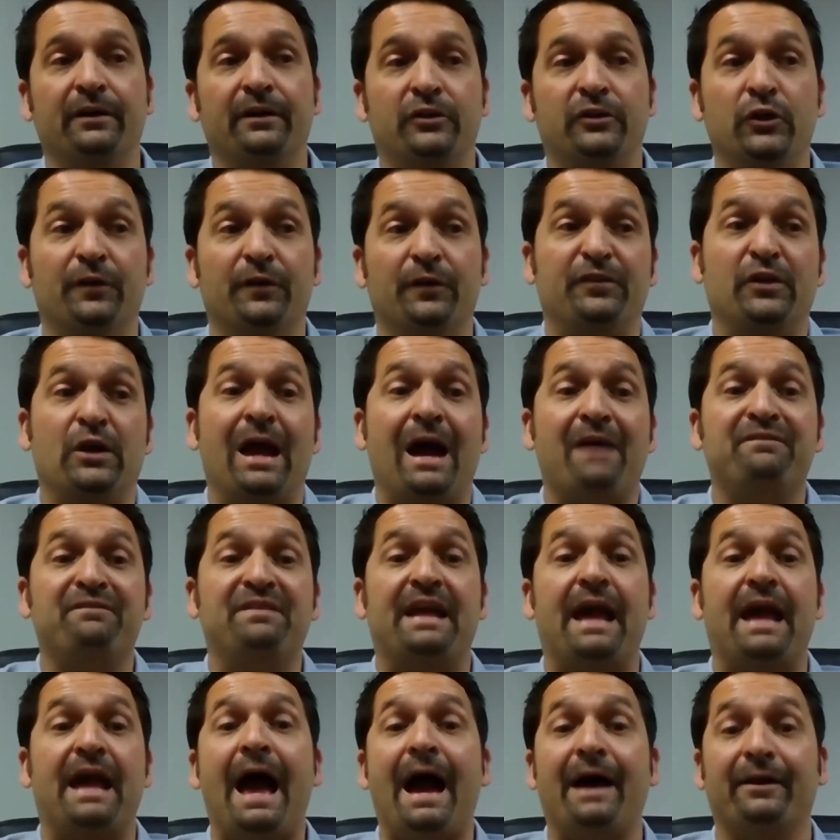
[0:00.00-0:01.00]
if you have
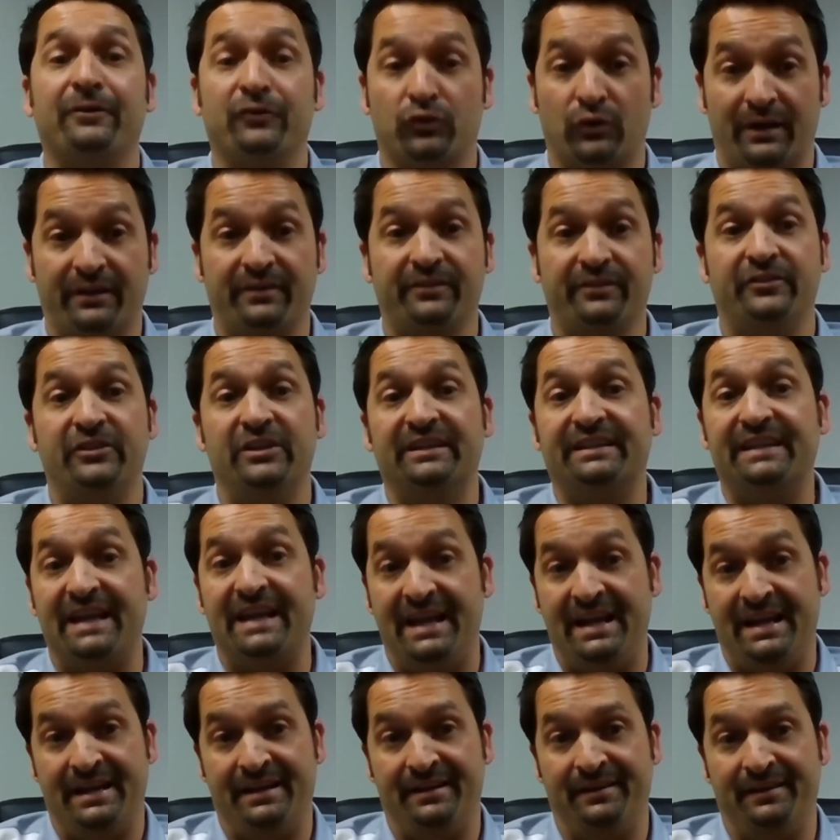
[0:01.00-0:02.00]
the address, you
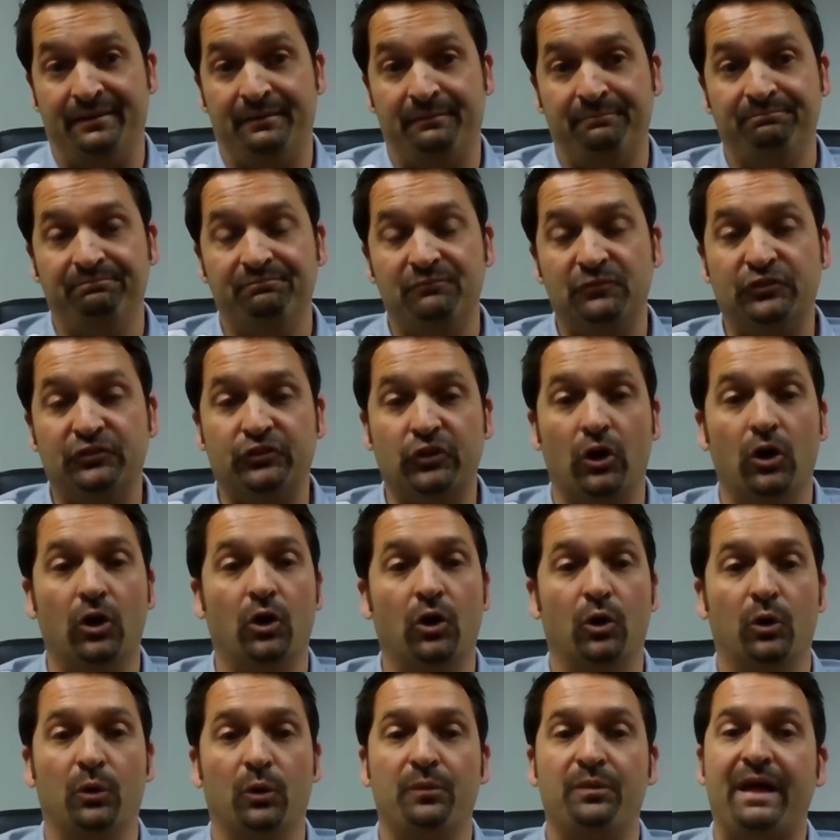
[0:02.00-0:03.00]
can.
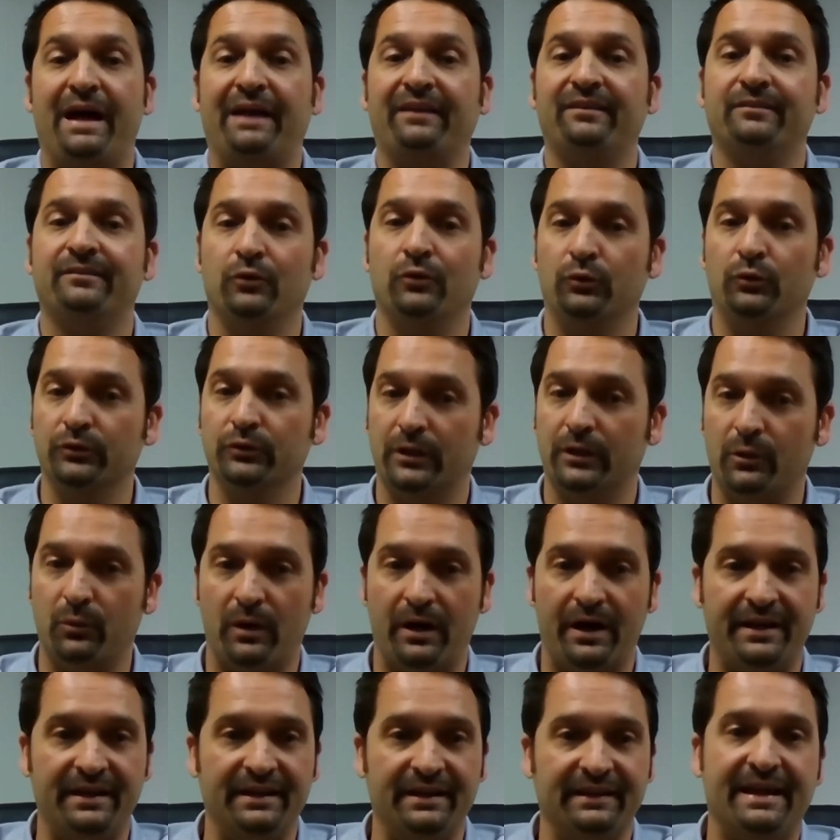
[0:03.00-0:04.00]
So that's the only
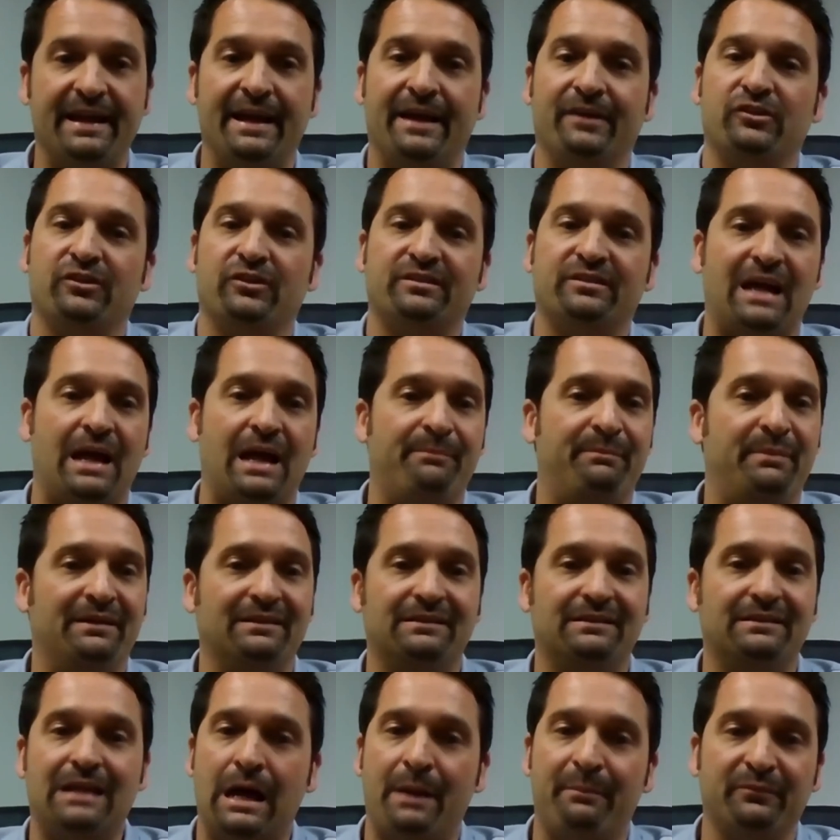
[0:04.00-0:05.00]
way. You can't just type
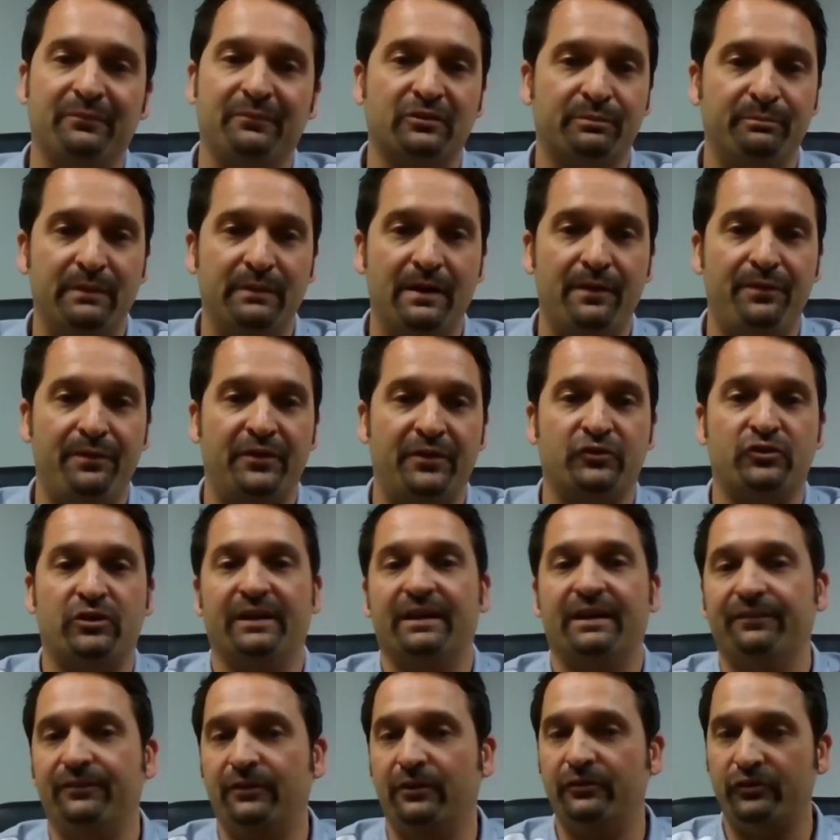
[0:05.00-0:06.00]
in Tom Smith and try
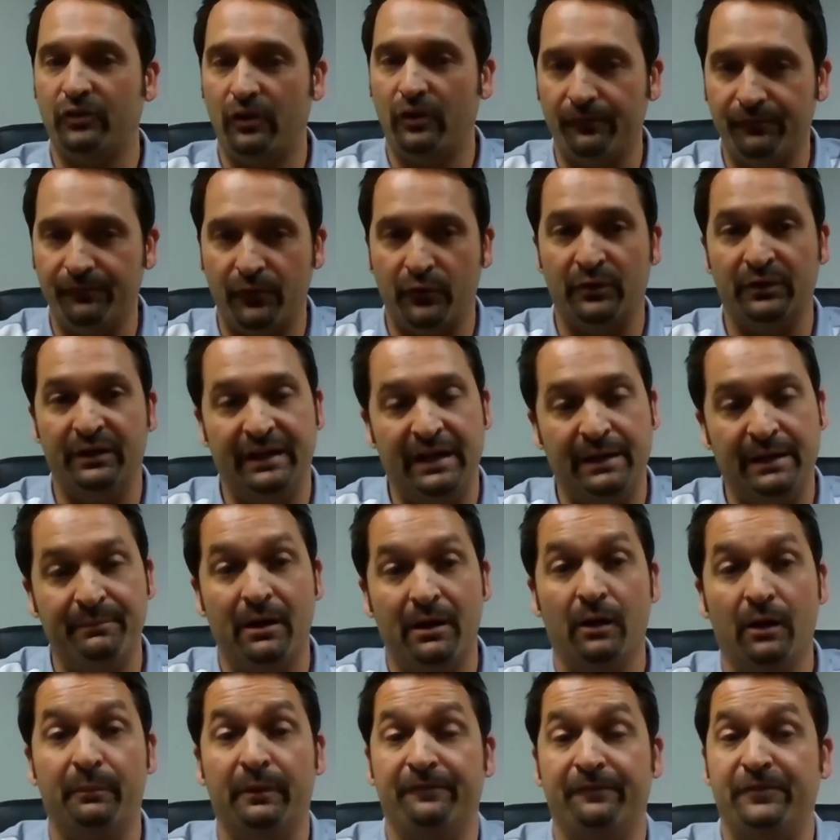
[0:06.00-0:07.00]
to get their cell phone or an
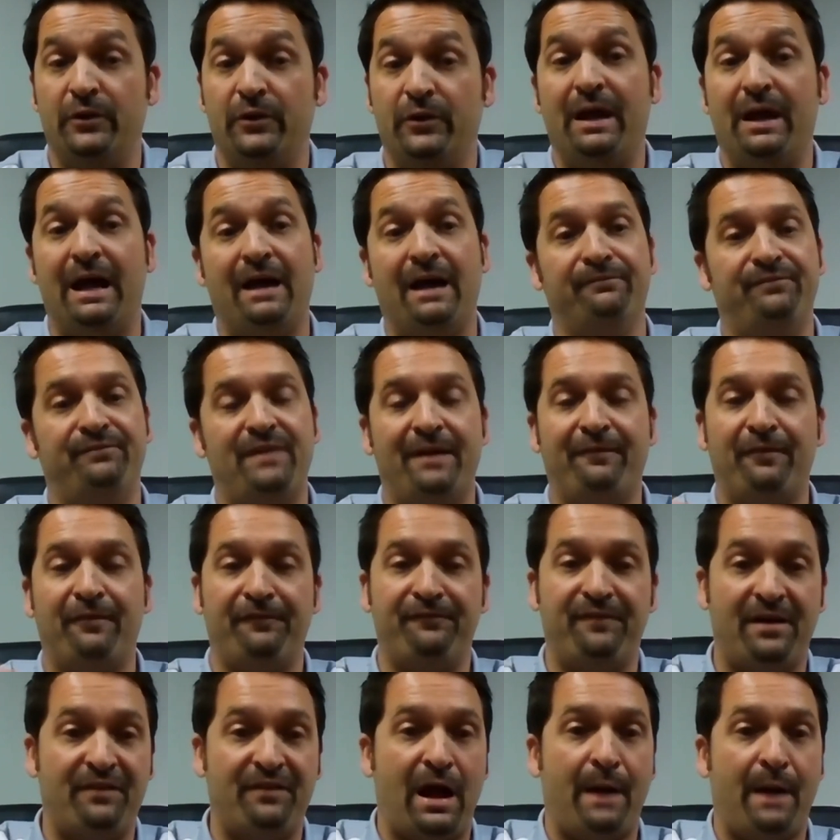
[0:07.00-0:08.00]
email. But if you have
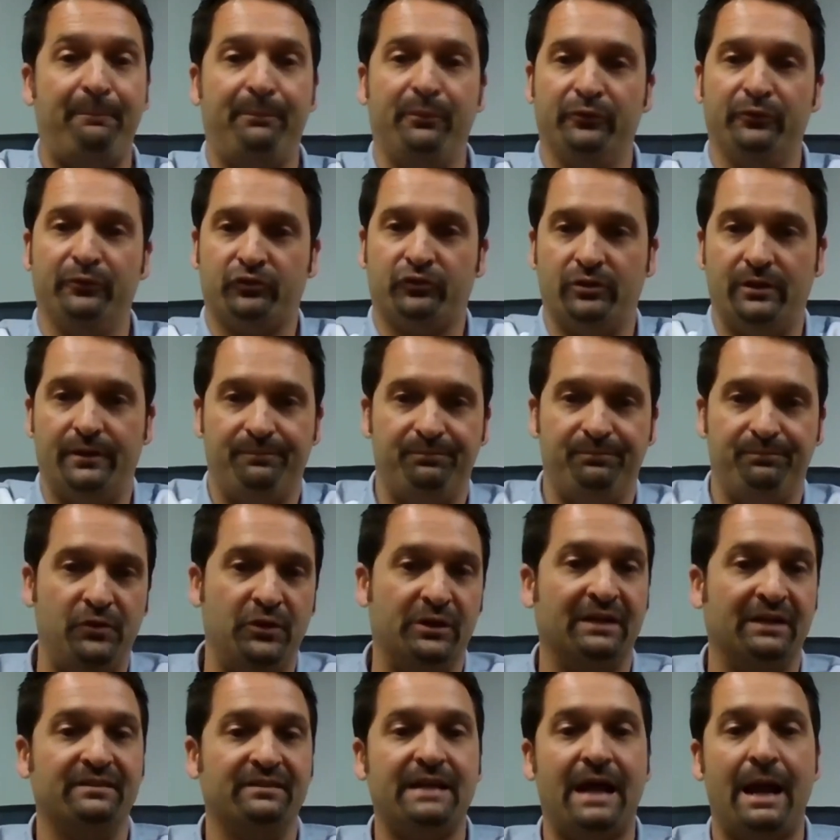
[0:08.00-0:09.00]
505 Apple Street,
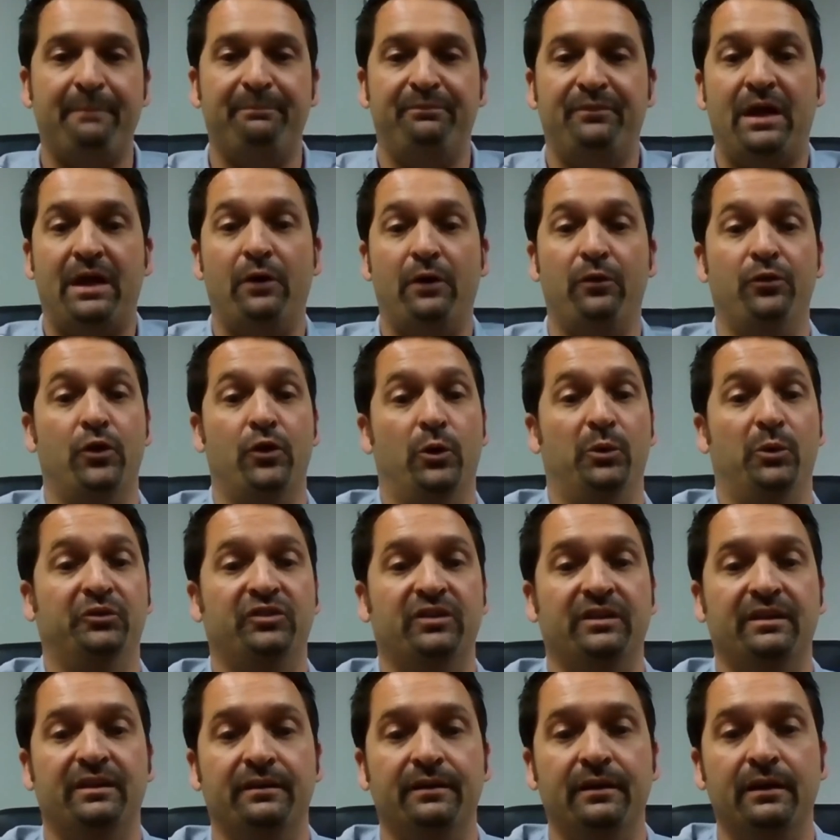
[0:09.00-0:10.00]
you can type
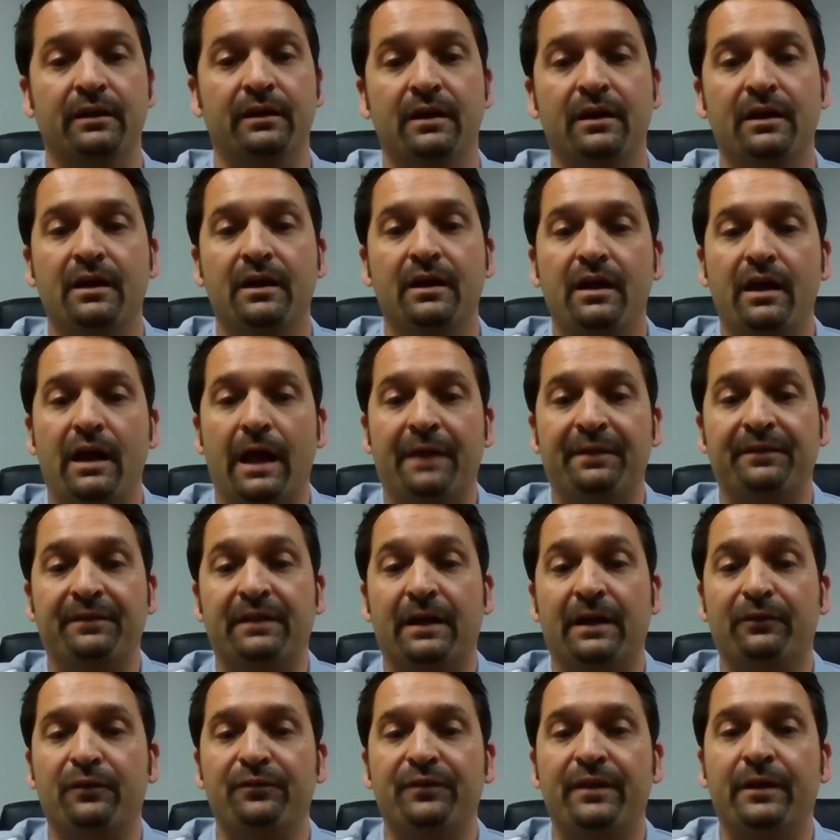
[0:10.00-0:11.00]
those in. And then
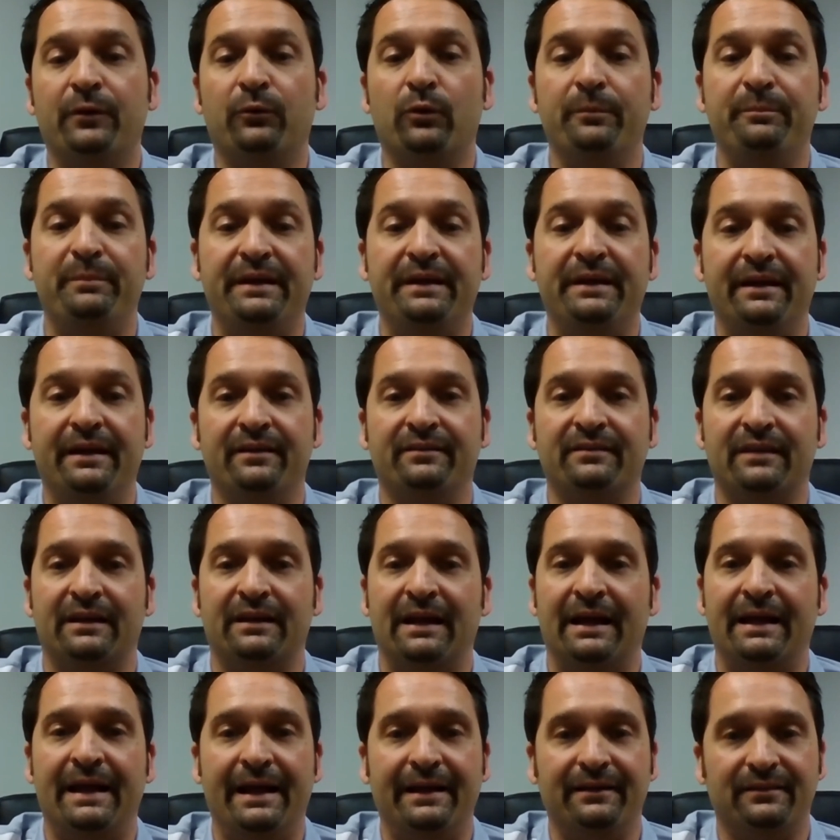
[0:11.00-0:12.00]
the other thing would be and
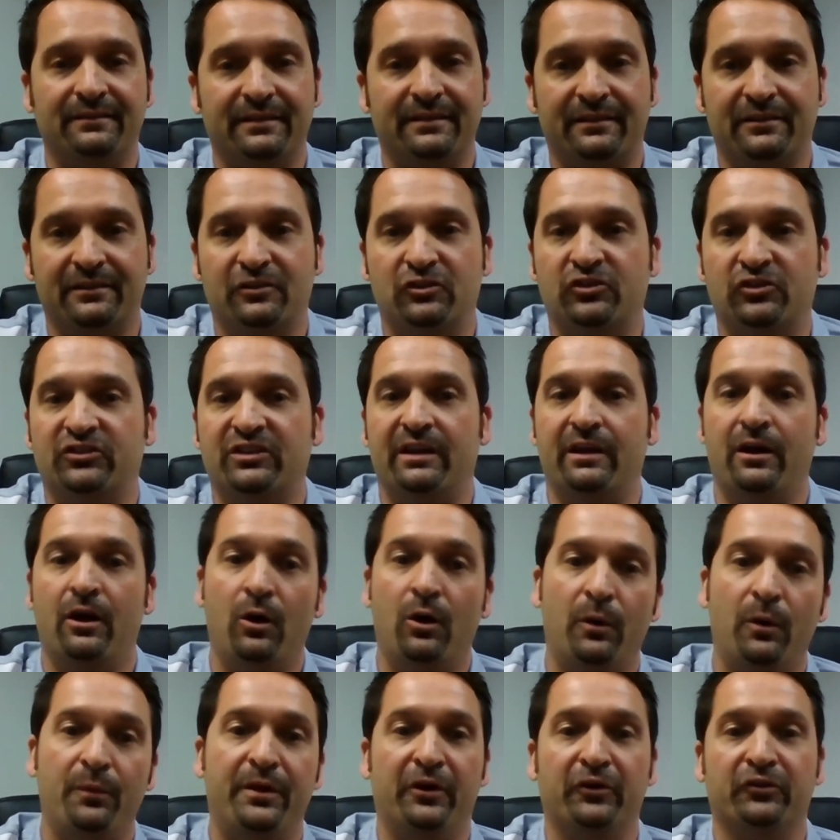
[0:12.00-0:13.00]
I hate to say,
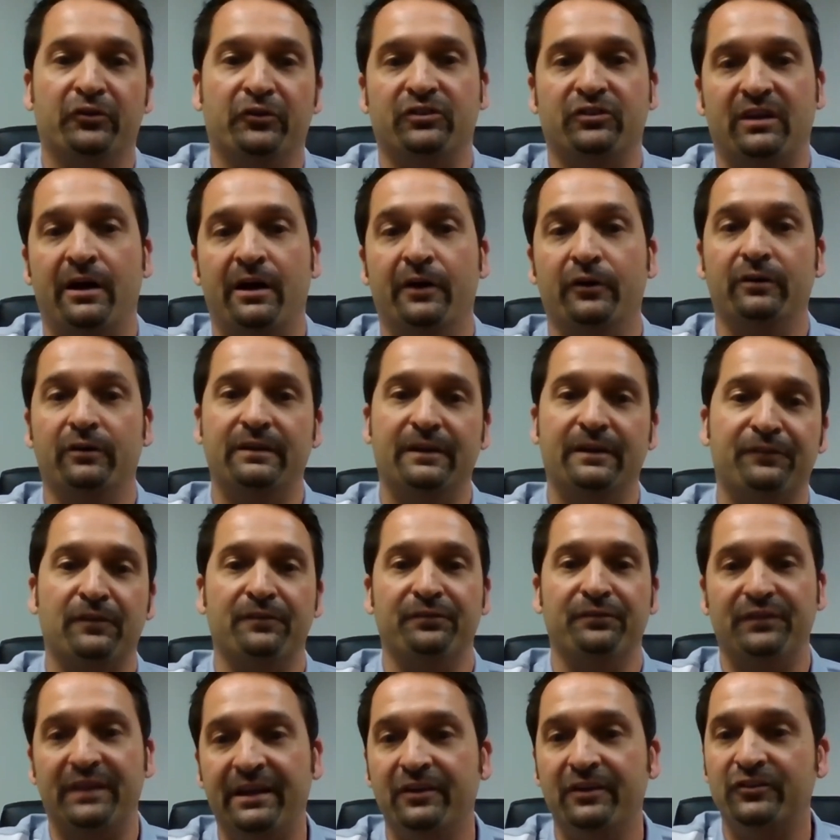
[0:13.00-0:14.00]
there's 100
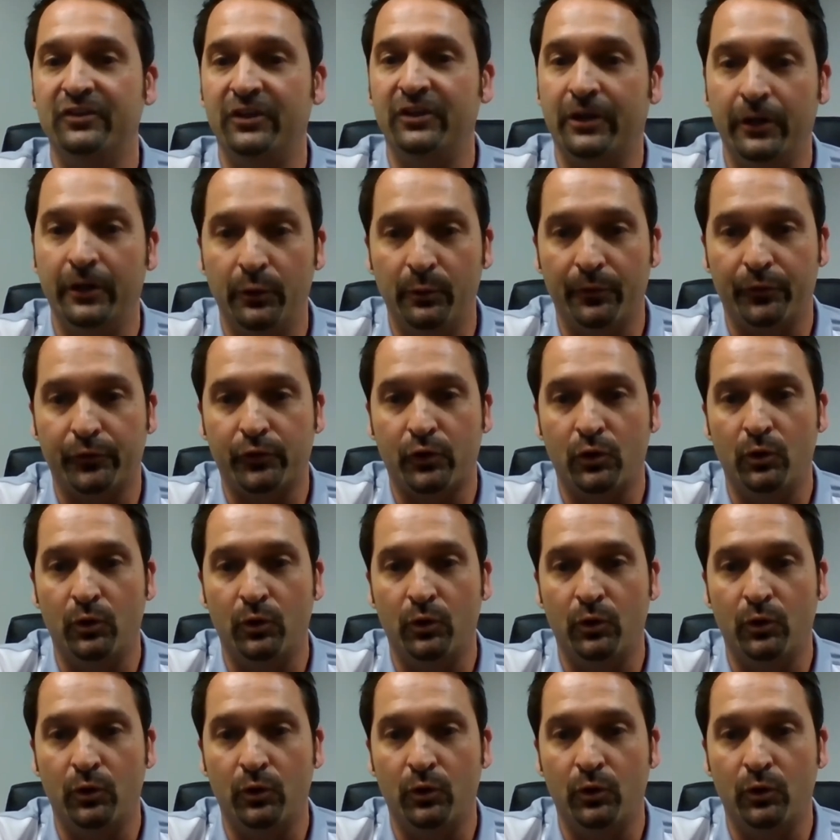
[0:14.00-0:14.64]
different things you can do with